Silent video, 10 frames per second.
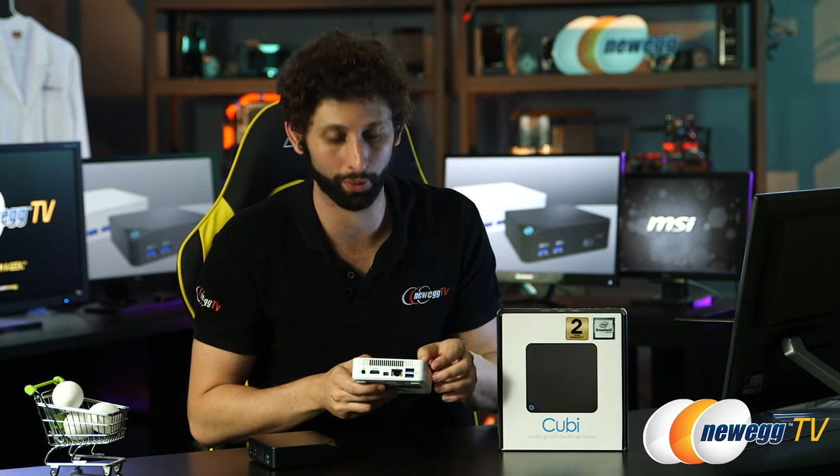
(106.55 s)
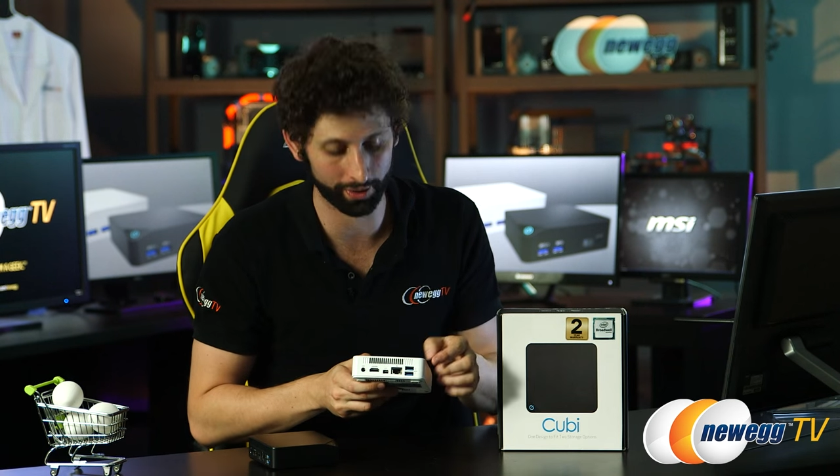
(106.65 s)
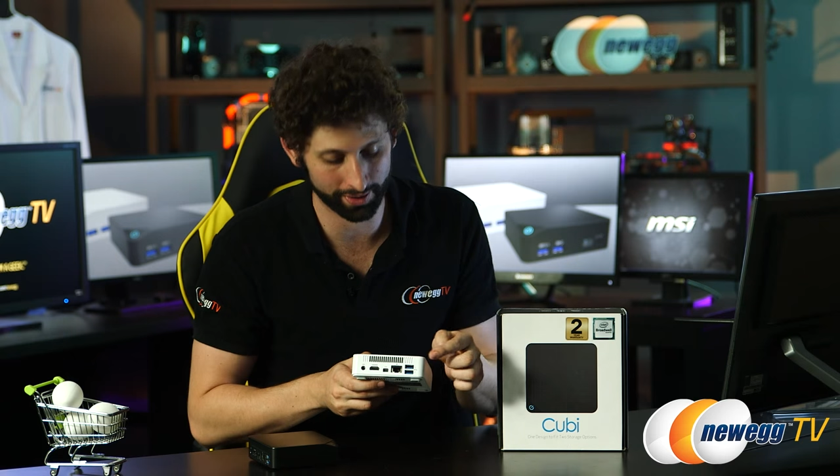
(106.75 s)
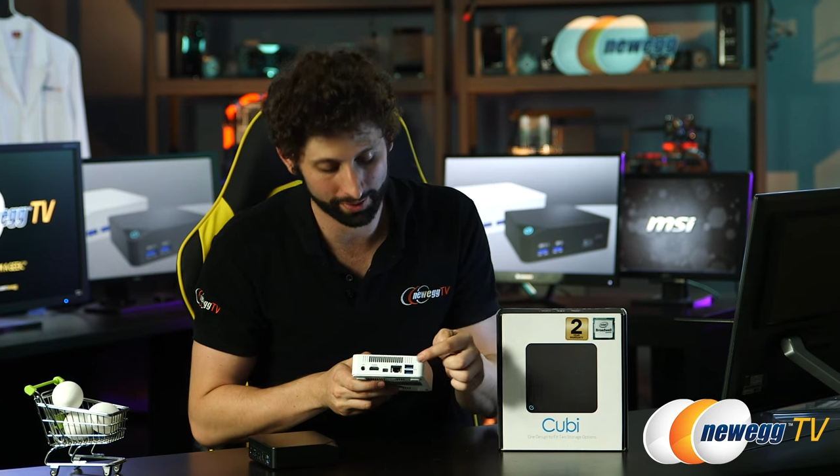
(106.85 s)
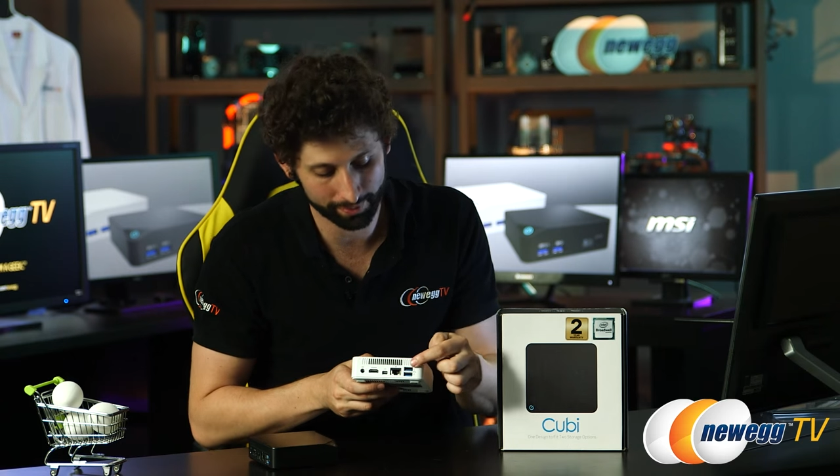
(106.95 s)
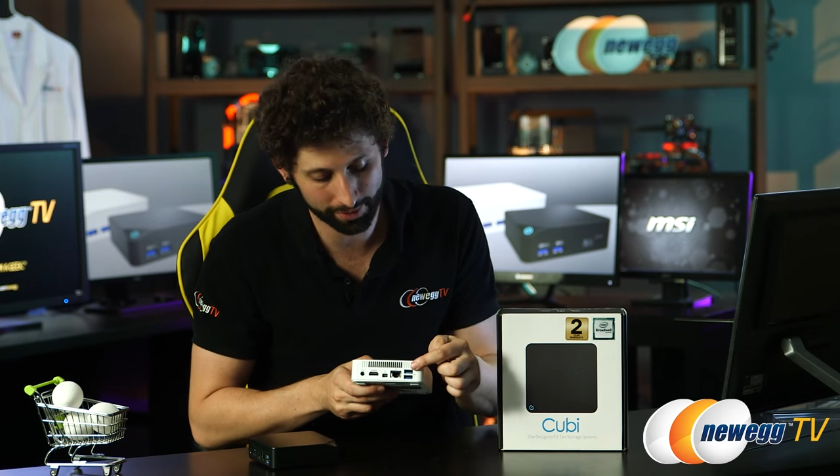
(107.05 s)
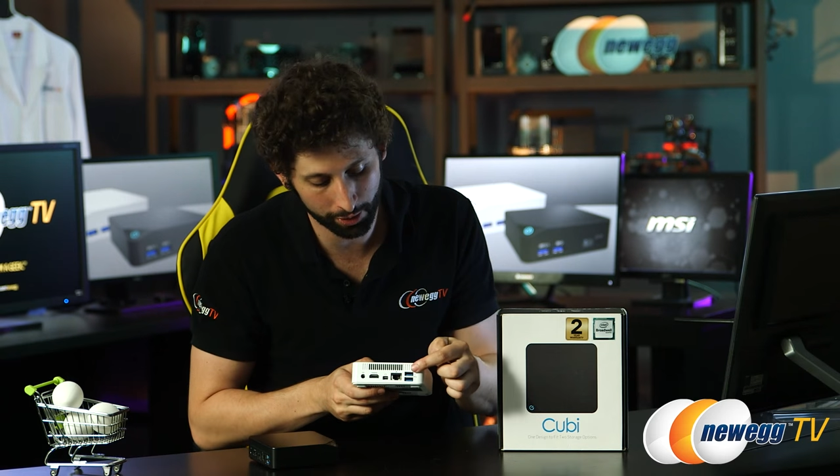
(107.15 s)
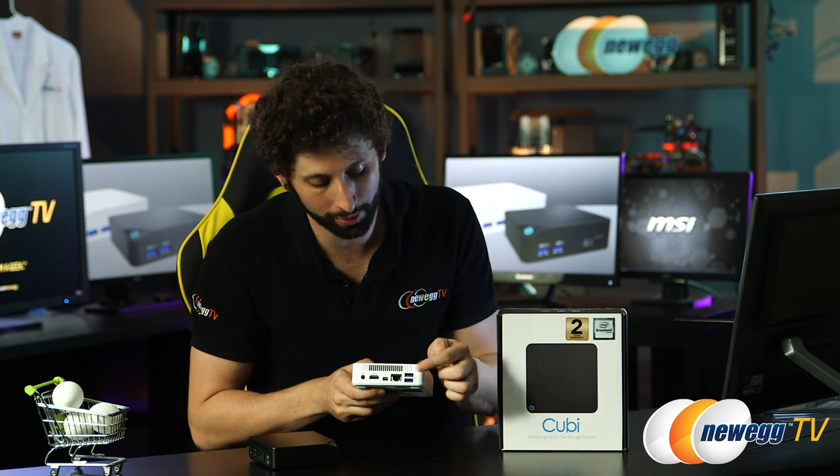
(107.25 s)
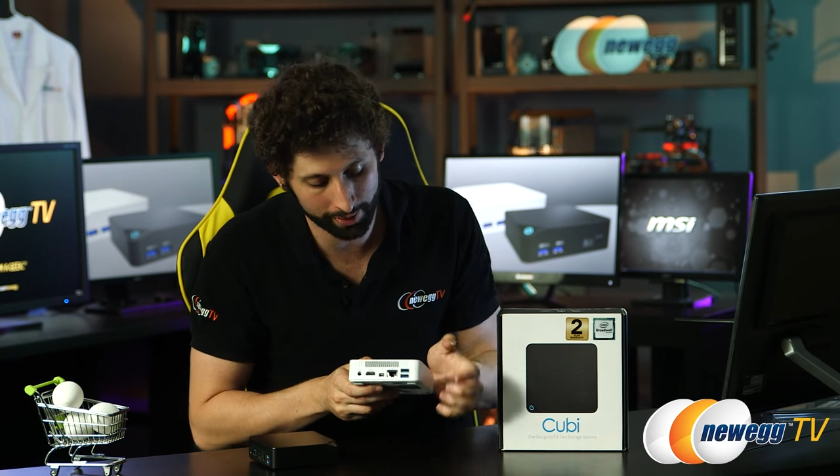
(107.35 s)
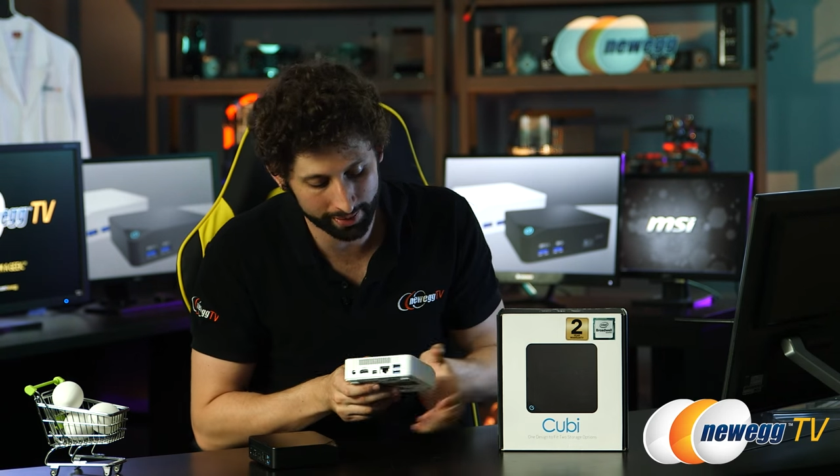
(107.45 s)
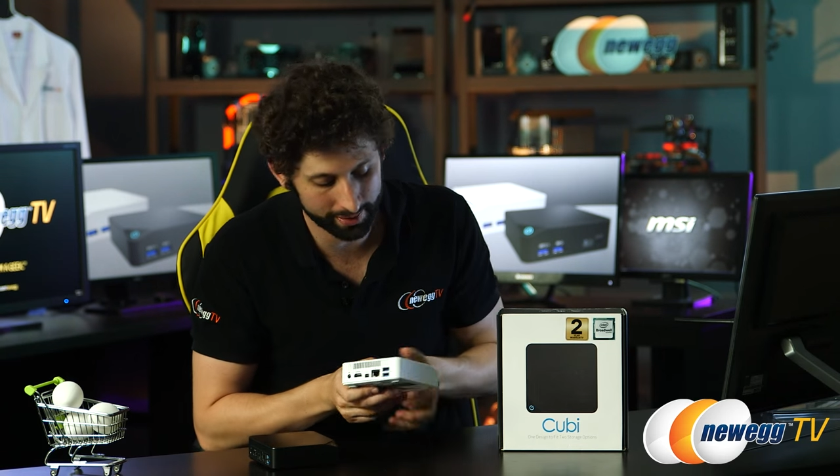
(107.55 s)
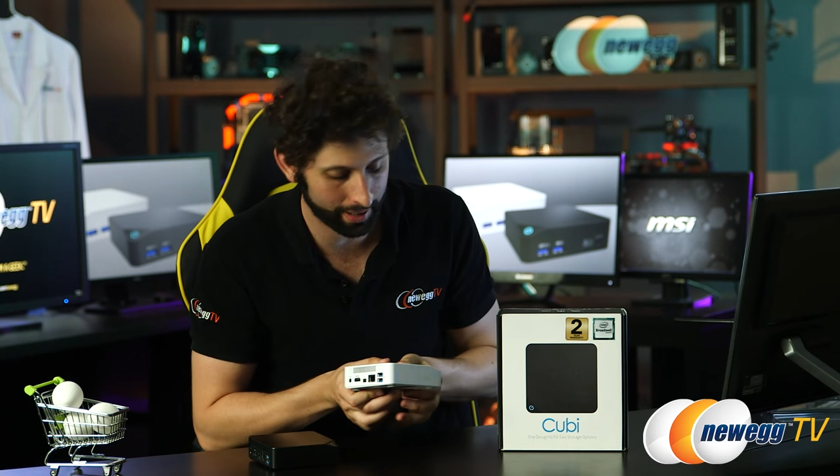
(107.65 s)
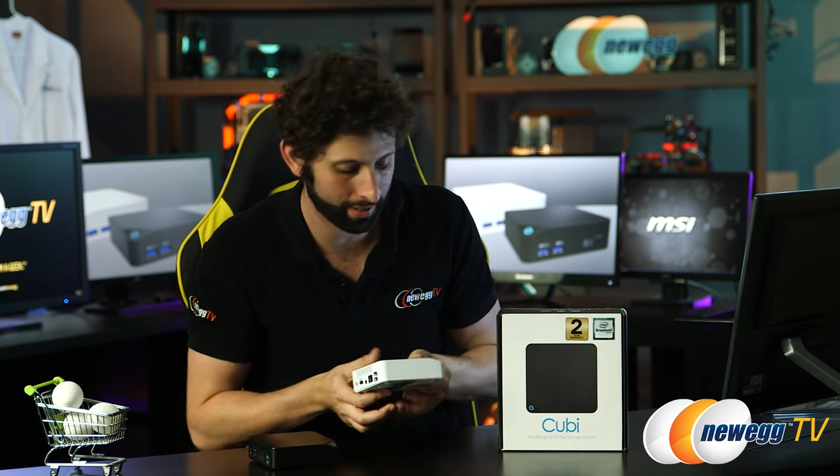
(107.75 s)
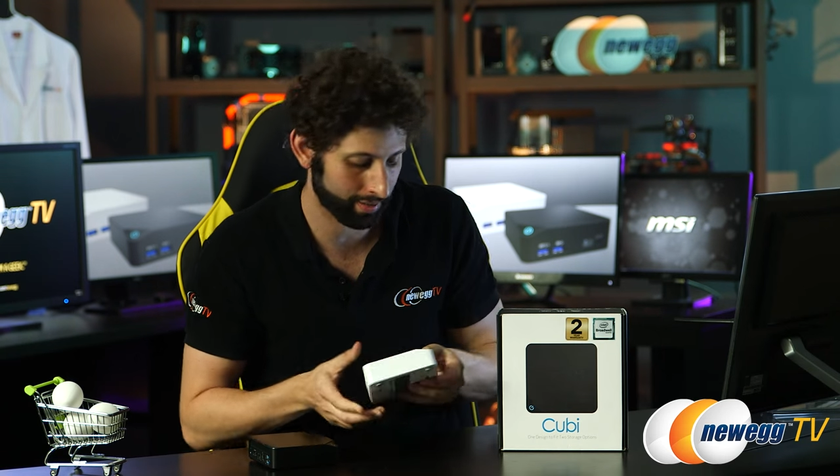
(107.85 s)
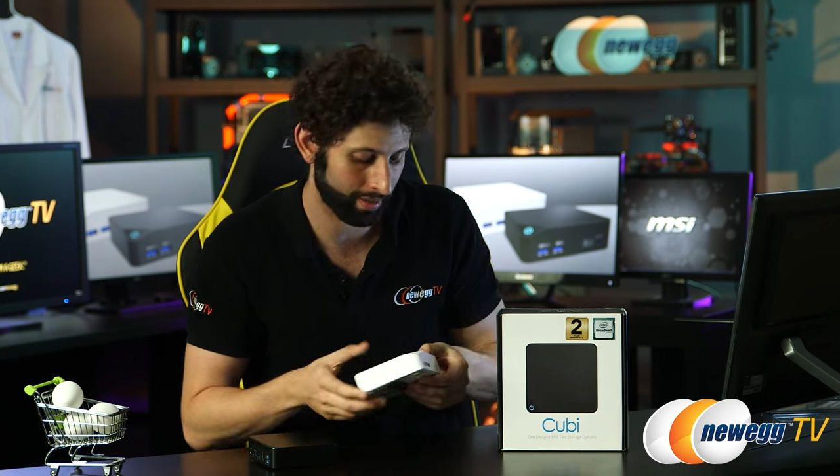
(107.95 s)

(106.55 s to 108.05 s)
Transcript: ports, 2 on this side,